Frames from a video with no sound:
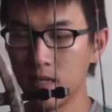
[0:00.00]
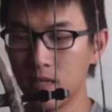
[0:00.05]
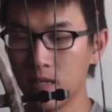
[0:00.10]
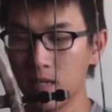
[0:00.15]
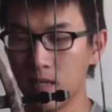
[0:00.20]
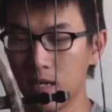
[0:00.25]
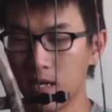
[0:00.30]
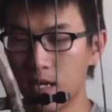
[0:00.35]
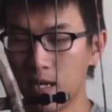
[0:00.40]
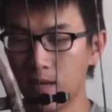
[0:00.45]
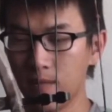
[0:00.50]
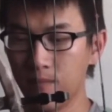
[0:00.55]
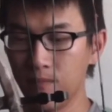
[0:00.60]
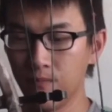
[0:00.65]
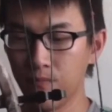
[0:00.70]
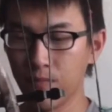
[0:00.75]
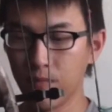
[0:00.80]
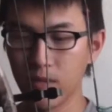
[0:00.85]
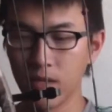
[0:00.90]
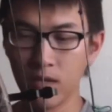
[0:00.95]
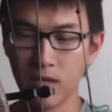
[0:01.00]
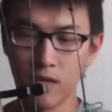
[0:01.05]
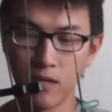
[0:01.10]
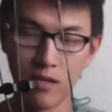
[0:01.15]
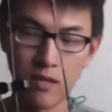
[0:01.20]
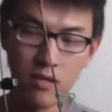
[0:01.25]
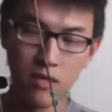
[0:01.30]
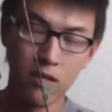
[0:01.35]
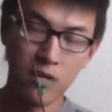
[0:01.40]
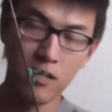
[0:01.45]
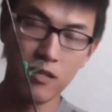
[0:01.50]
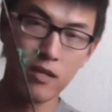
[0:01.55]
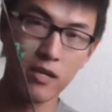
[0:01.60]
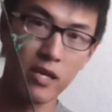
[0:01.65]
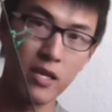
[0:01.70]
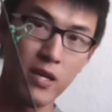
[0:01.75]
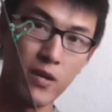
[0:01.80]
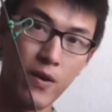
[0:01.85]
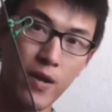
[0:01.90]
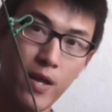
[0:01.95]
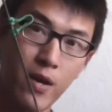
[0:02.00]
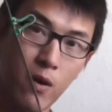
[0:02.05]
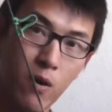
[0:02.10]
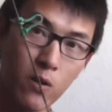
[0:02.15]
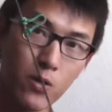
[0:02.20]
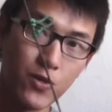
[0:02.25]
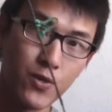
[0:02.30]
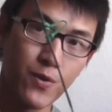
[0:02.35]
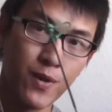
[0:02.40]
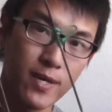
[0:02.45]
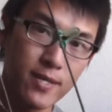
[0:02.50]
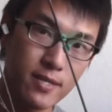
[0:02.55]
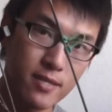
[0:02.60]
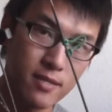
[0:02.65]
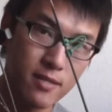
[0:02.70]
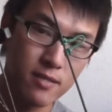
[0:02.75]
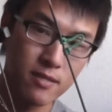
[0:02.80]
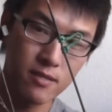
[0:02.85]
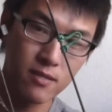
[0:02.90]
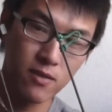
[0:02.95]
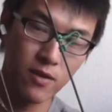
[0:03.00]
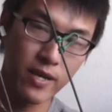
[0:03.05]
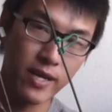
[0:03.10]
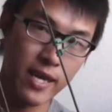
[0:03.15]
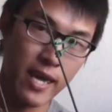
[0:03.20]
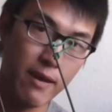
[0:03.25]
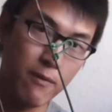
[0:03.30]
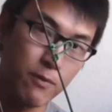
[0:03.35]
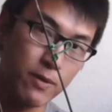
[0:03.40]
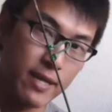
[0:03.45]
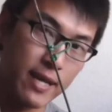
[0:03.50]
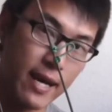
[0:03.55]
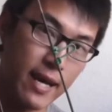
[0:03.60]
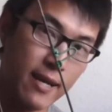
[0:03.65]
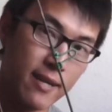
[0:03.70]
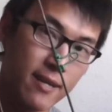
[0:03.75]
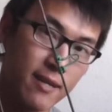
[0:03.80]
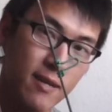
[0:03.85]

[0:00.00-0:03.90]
the QAD Ultra Rest, so it came with that.